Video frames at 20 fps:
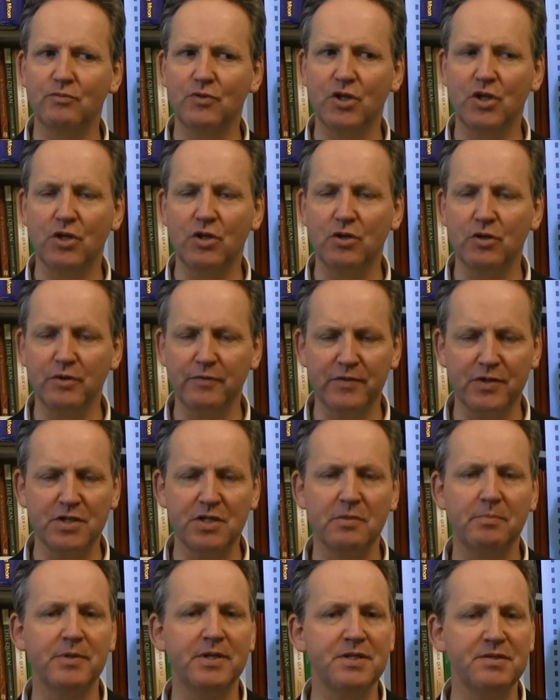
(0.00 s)
The
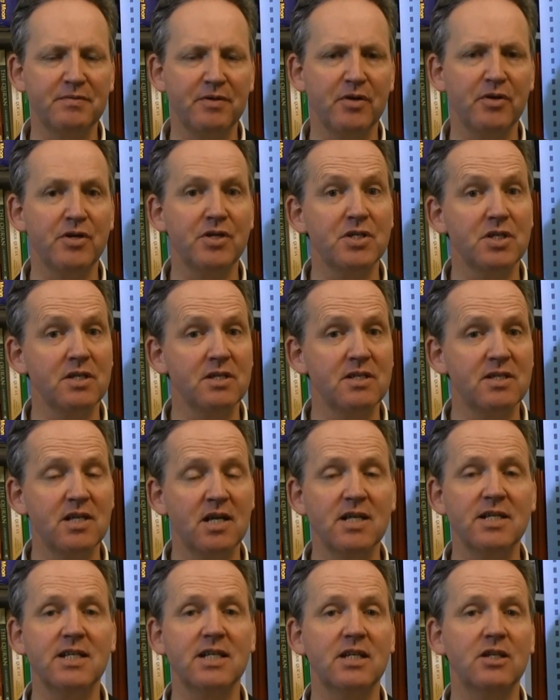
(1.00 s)
Universal Peace Federation
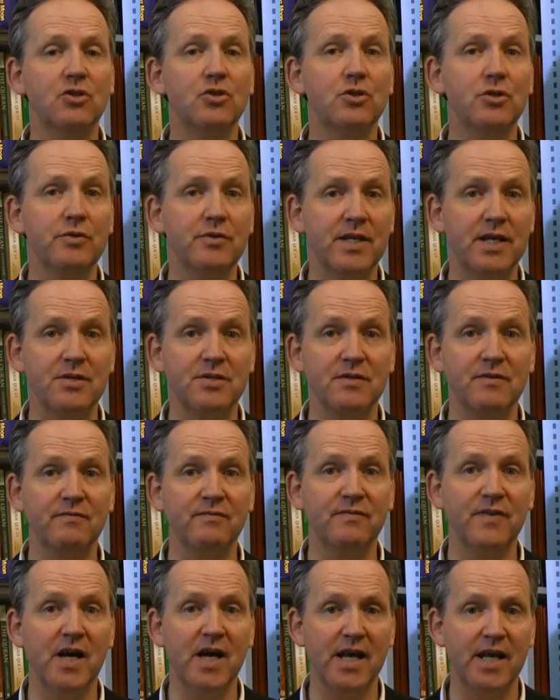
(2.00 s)
started in
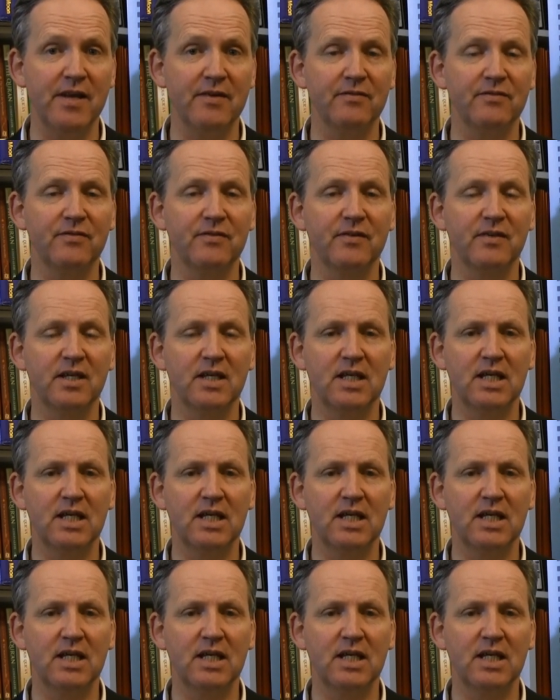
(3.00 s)
2005,